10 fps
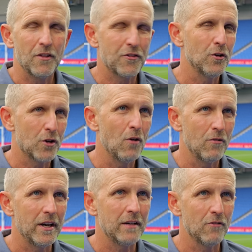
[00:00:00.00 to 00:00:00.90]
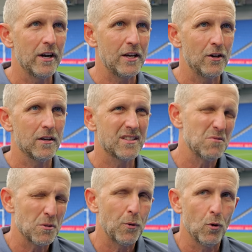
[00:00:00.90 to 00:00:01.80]
third goal really, really hurt us. It
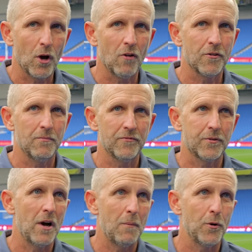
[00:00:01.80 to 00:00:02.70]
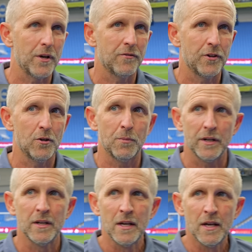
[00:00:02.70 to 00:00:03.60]
was a poor goal from our point of view,
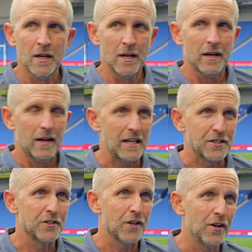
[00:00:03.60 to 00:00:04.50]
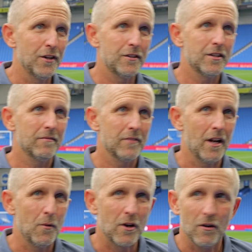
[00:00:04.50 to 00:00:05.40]
but lessons learned. You
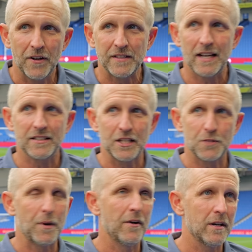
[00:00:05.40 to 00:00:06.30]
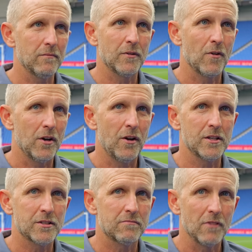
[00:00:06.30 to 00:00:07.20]
know, we've got a fantastic spirit, we've got
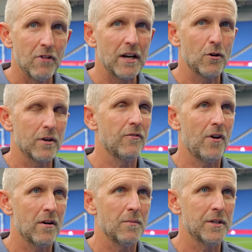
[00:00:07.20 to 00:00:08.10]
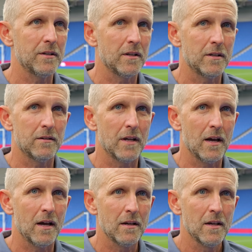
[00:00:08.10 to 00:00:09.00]
a really good environment,
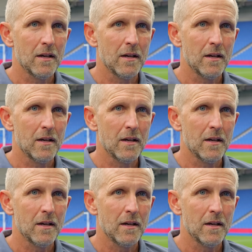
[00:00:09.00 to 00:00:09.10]
and